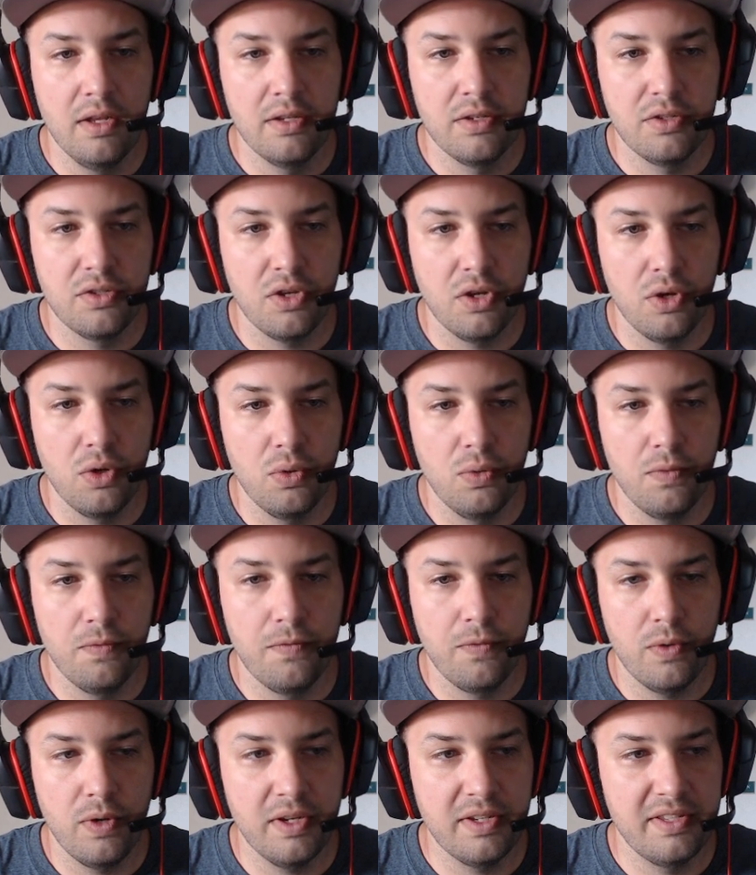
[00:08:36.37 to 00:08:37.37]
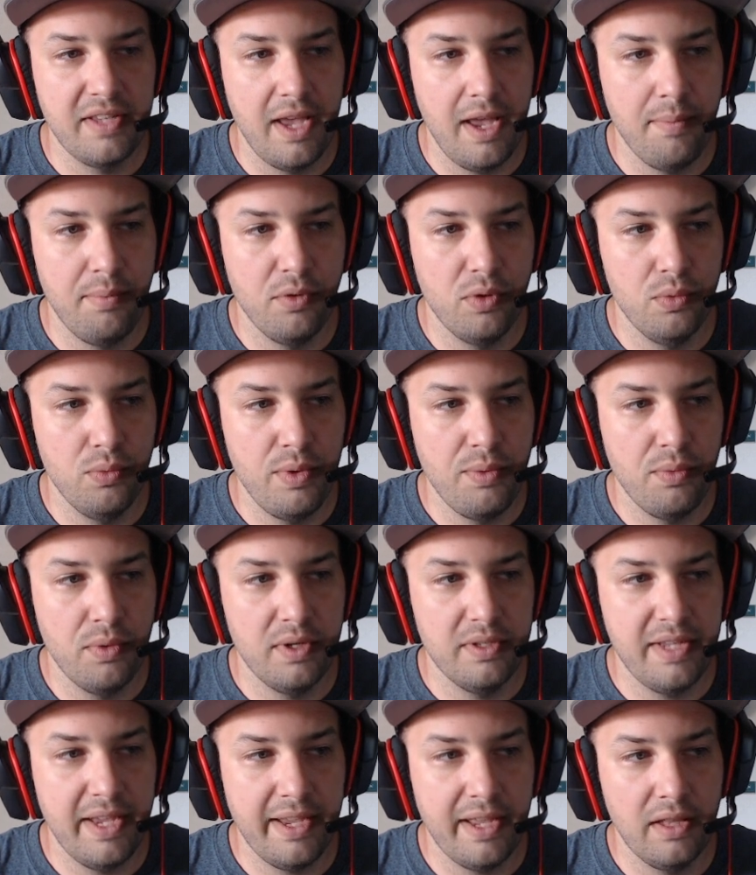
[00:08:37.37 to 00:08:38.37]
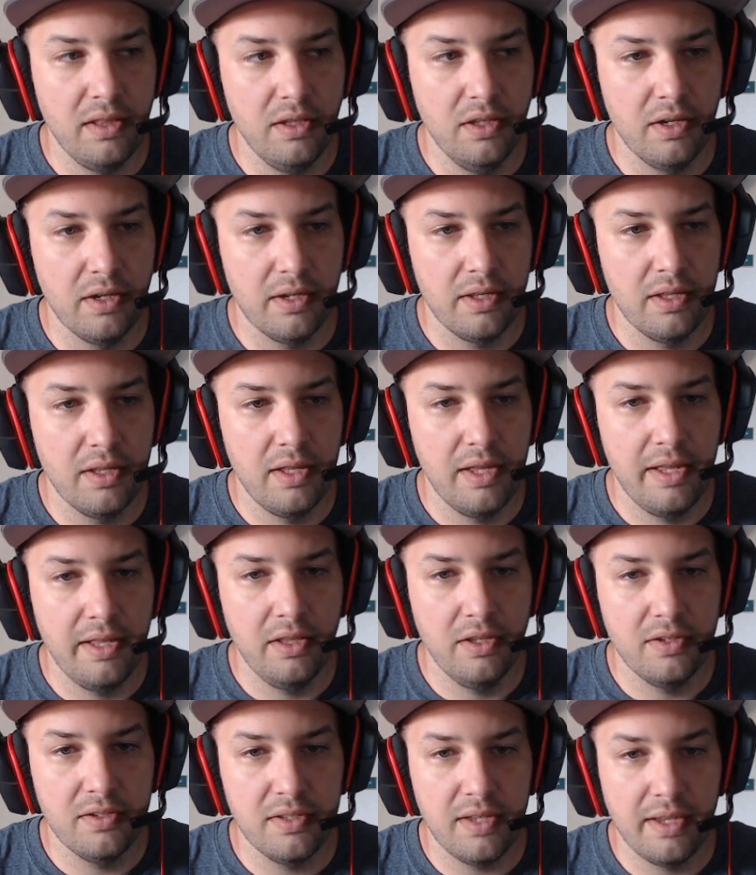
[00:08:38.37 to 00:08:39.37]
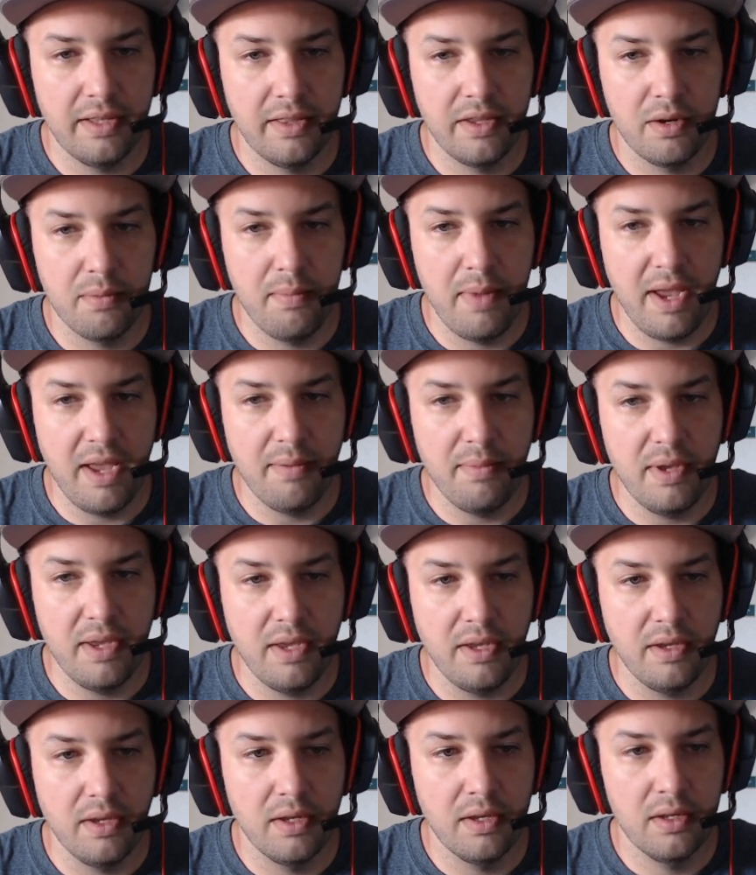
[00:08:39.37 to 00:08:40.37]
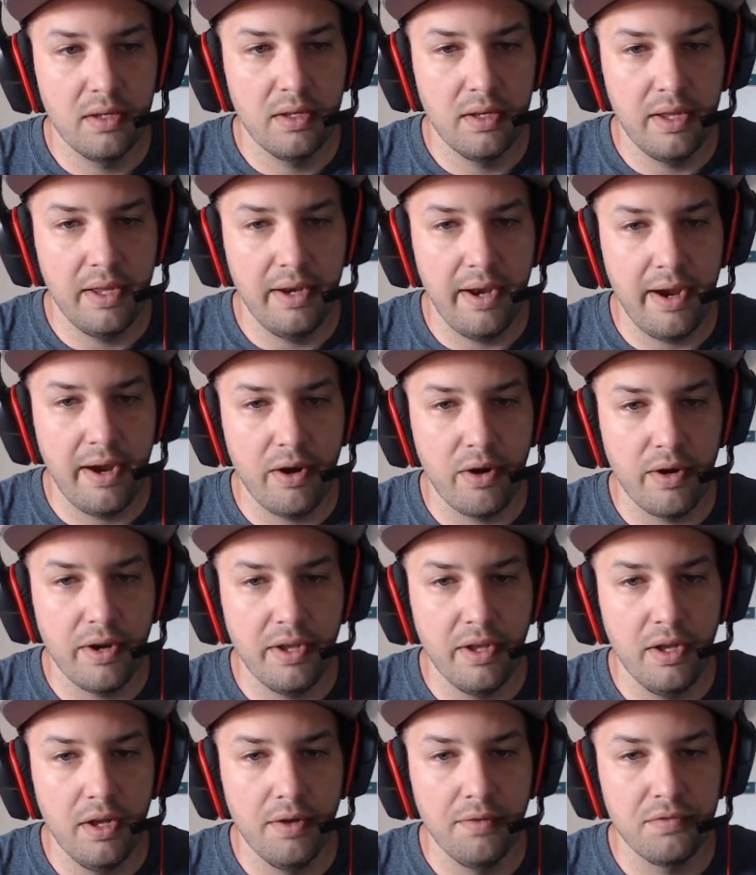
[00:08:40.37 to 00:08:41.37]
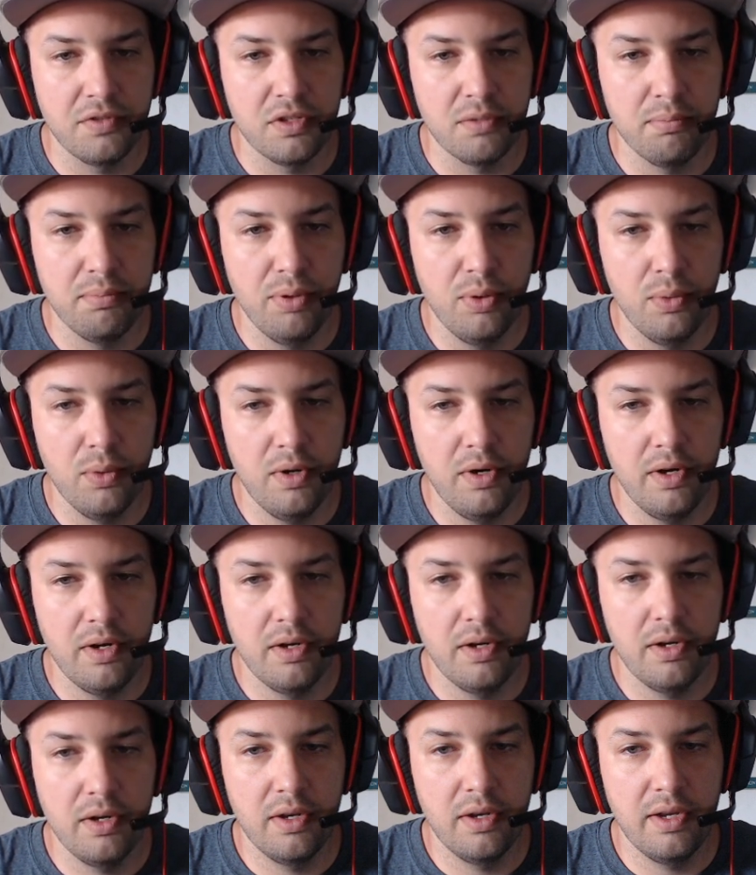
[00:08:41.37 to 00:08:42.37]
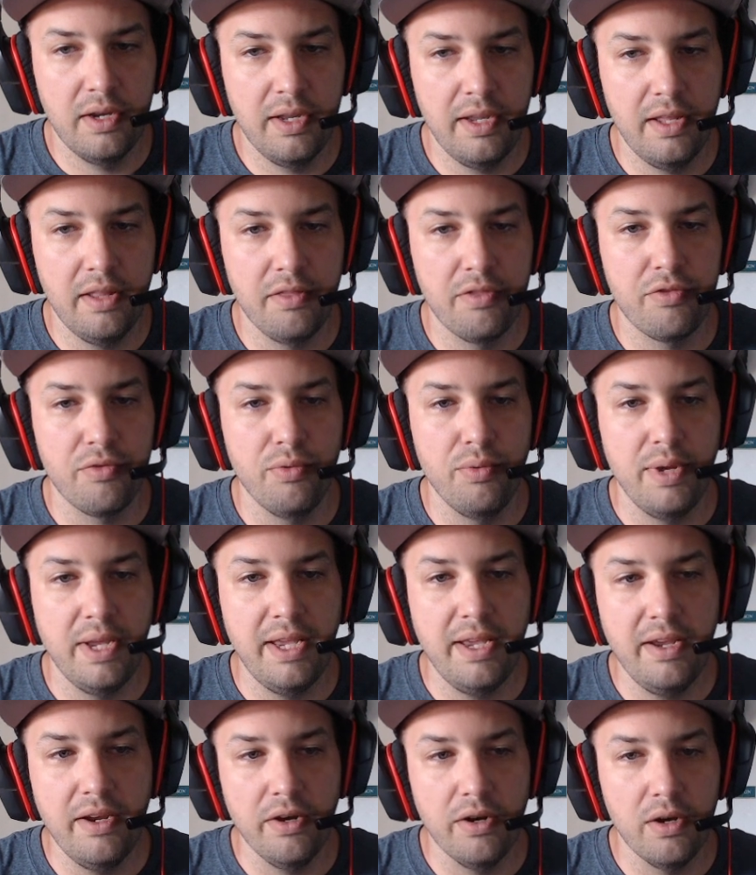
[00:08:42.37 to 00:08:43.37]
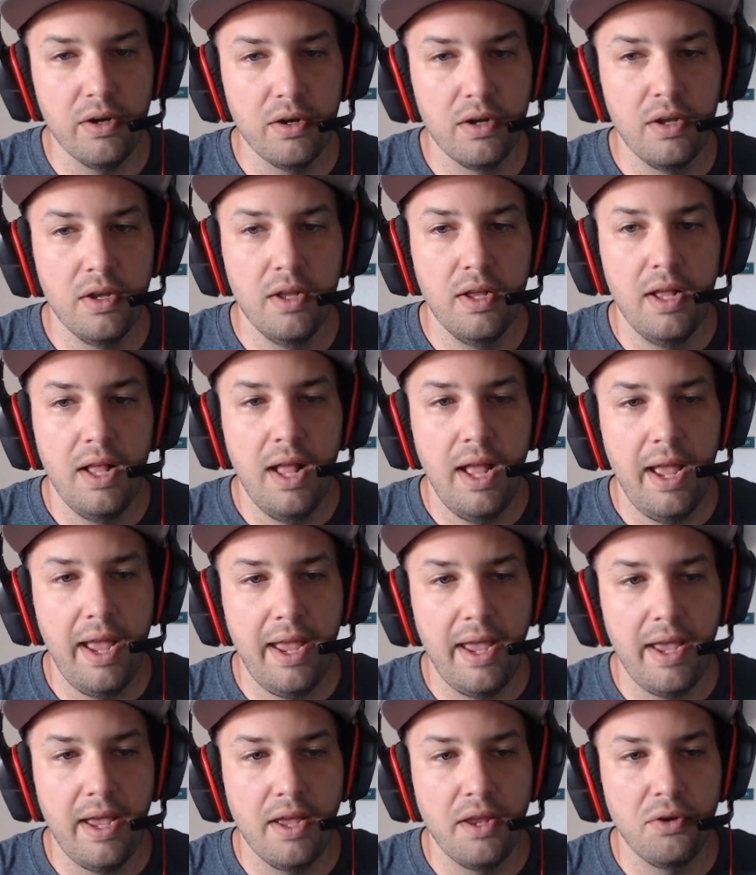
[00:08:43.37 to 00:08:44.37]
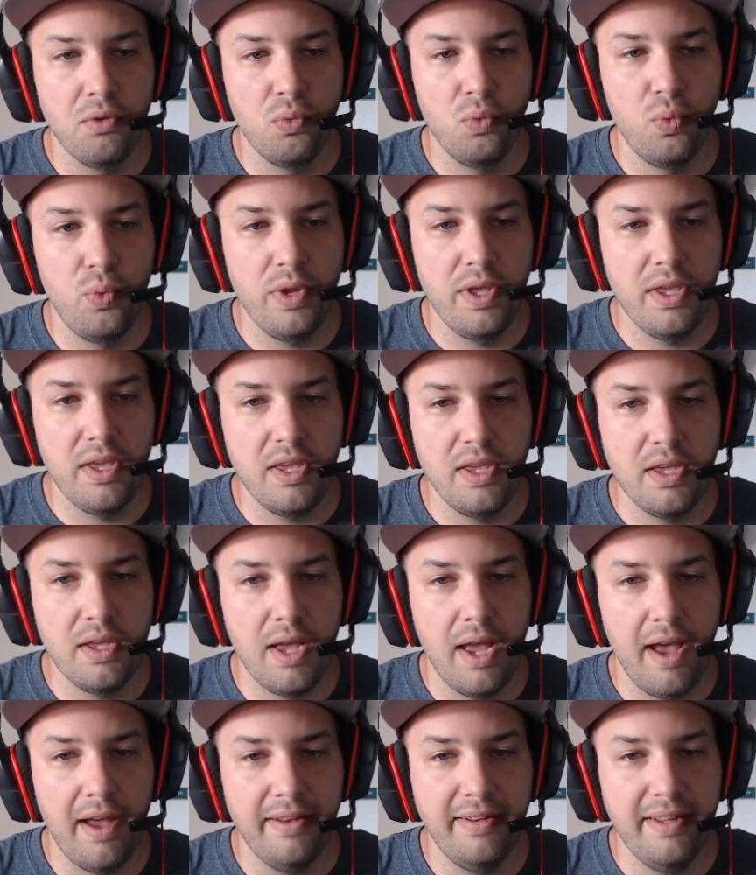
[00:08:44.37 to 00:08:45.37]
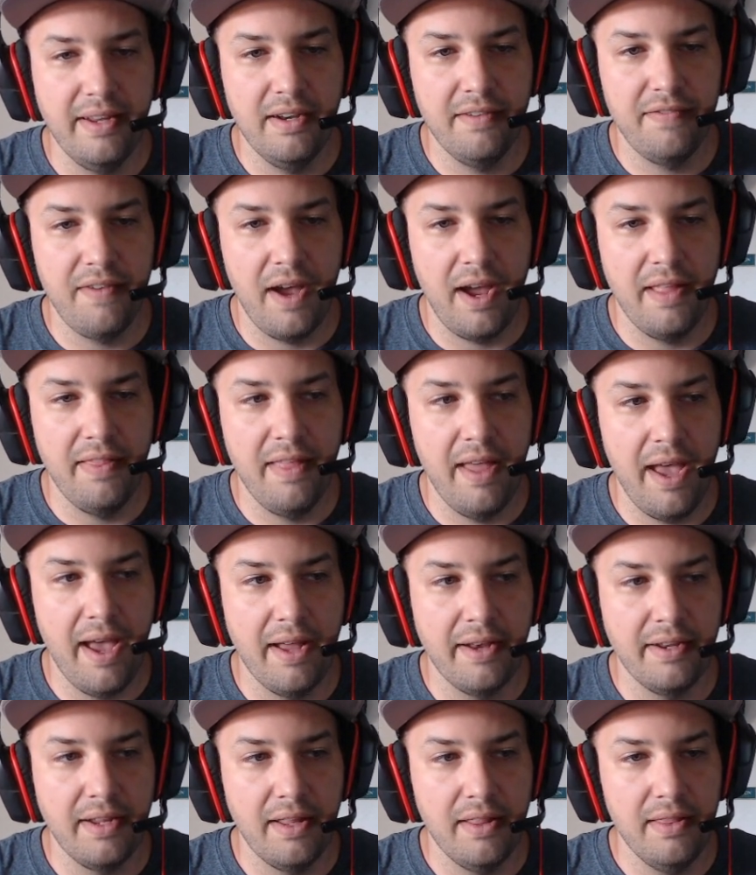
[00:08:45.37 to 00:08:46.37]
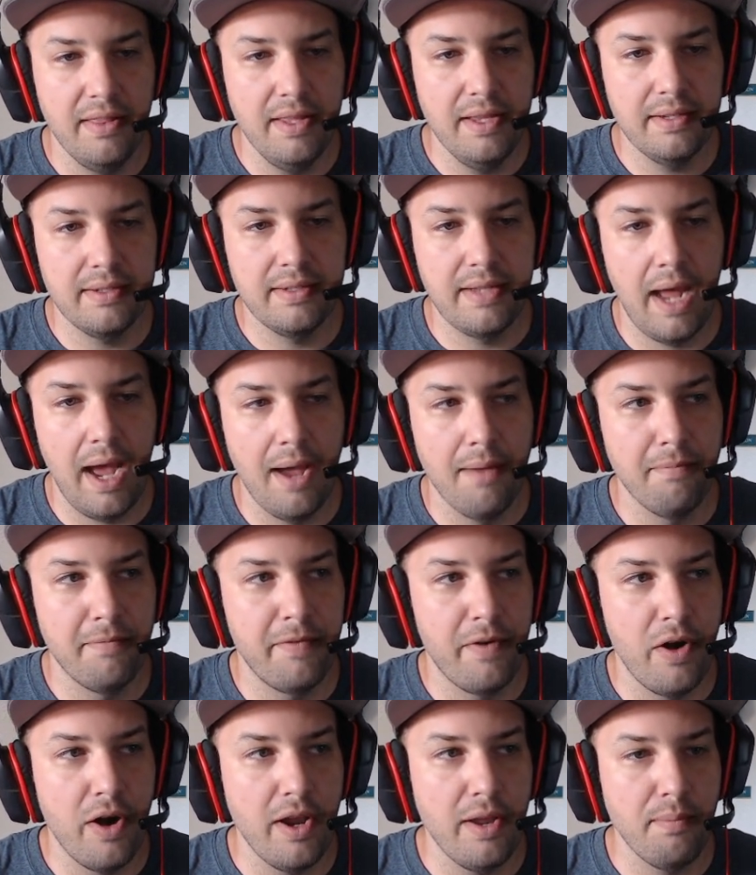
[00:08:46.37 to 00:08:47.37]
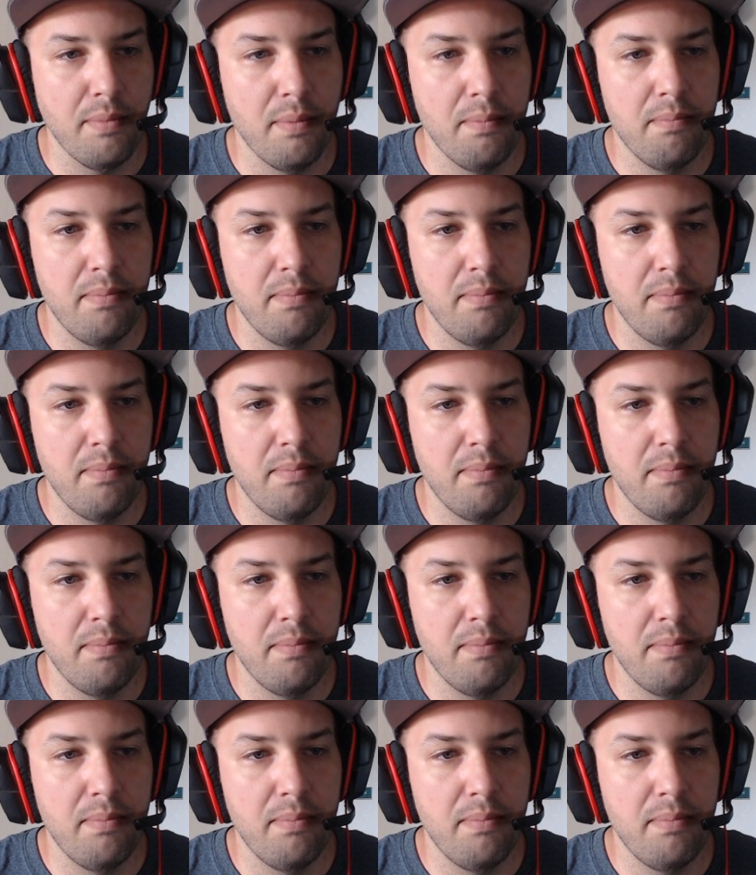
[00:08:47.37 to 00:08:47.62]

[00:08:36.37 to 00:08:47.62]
So, for example, we want to take a look. It looks like there may be an area of support in through here, and we identified that in this time frame.